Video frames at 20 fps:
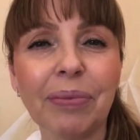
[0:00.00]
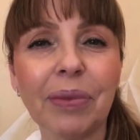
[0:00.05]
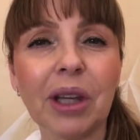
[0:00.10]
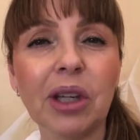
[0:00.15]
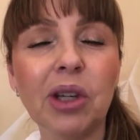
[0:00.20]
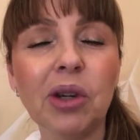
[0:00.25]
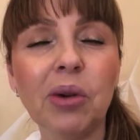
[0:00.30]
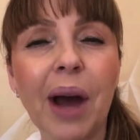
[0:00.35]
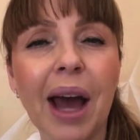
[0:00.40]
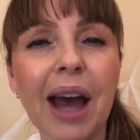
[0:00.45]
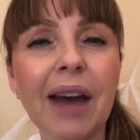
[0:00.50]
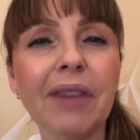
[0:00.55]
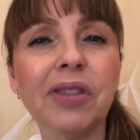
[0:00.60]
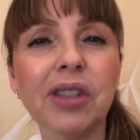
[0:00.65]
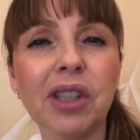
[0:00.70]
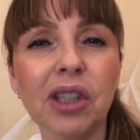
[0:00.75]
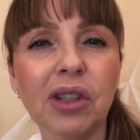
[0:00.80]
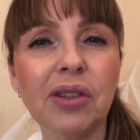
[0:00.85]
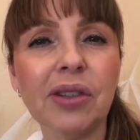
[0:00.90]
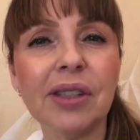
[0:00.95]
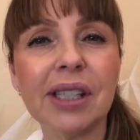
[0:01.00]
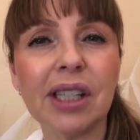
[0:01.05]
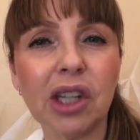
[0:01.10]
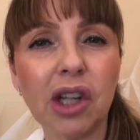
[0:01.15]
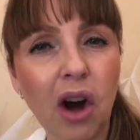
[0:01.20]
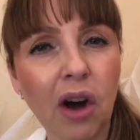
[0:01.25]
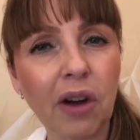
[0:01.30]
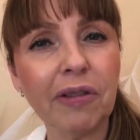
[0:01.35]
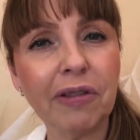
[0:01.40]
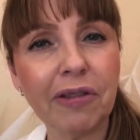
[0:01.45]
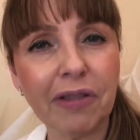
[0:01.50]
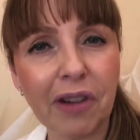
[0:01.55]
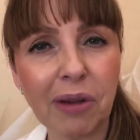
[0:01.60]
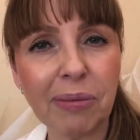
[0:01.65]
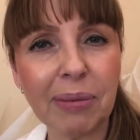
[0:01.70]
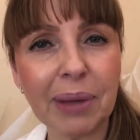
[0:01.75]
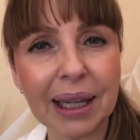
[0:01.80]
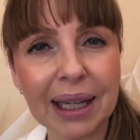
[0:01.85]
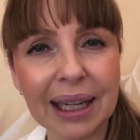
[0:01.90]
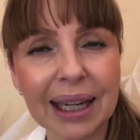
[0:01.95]
You have to use a
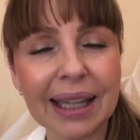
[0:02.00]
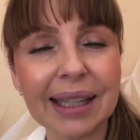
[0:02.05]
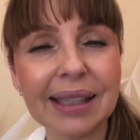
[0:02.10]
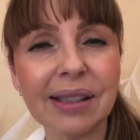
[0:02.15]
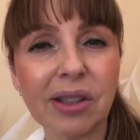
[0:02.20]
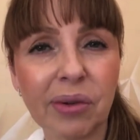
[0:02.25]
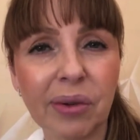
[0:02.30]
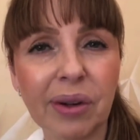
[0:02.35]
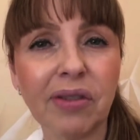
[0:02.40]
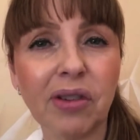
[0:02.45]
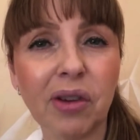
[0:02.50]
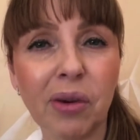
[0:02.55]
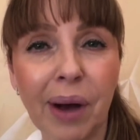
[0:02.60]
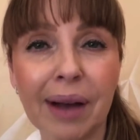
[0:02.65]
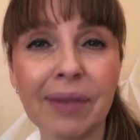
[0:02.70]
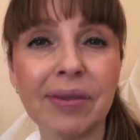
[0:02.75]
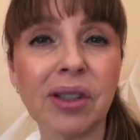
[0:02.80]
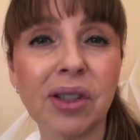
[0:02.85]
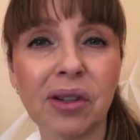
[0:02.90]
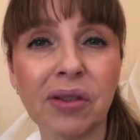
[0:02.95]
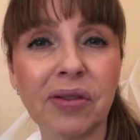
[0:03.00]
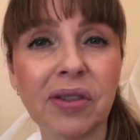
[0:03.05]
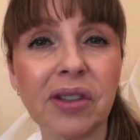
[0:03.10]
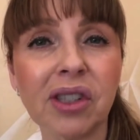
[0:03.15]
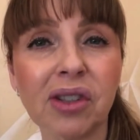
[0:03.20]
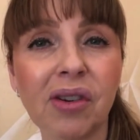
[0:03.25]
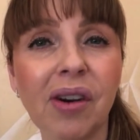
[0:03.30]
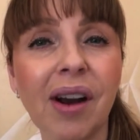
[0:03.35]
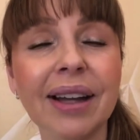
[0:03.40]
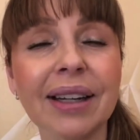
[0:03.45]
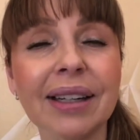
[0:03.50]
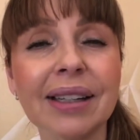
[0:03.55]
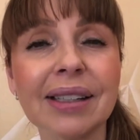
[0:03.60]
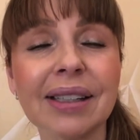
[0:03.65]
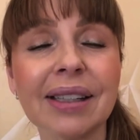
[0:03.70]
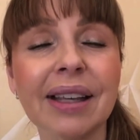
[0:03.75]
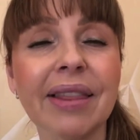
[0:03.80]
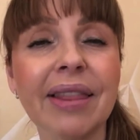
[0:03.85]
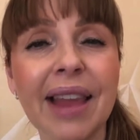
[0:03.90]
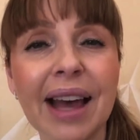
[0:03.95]
non-foaming cleanser if you have surface
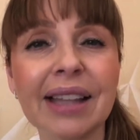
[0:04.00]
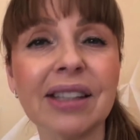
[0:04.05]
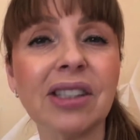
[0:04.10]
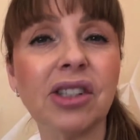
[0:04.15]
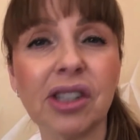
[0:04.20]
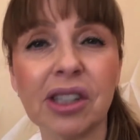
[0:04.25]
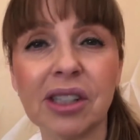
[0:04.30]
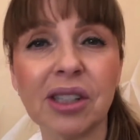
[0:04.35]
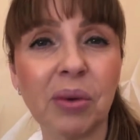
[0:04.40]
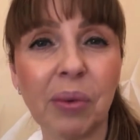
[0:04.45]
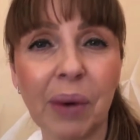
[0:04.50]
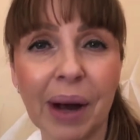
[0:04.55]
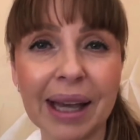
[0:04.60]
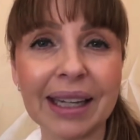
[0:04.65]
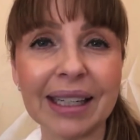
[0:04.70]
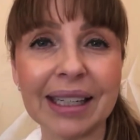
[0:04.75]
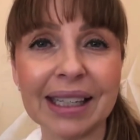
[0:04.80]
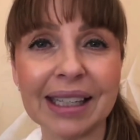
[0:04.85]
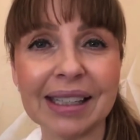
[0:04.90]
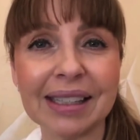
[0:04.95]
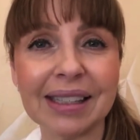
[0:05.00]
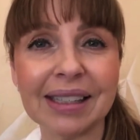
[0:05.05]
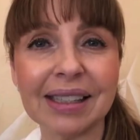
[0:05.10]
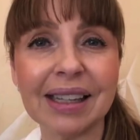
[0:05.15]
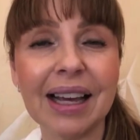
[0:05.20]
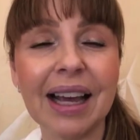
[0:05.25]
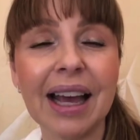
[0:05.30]
dryness, and that's just the way it is.